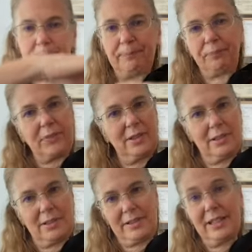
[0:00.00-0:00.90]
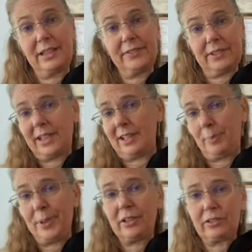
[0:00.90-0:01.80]
you could think of it like a
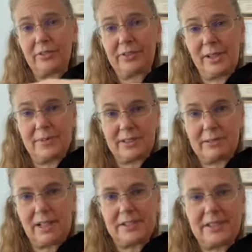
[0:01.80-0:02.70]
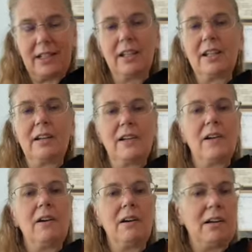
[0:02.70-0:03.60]
picture frame that's resting
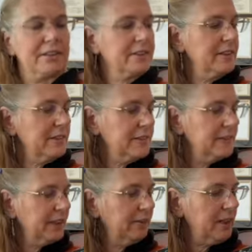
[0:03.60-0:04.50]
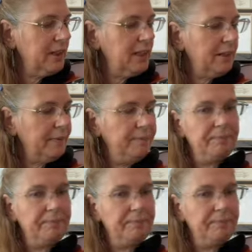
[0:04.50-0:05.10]
onto the string right here.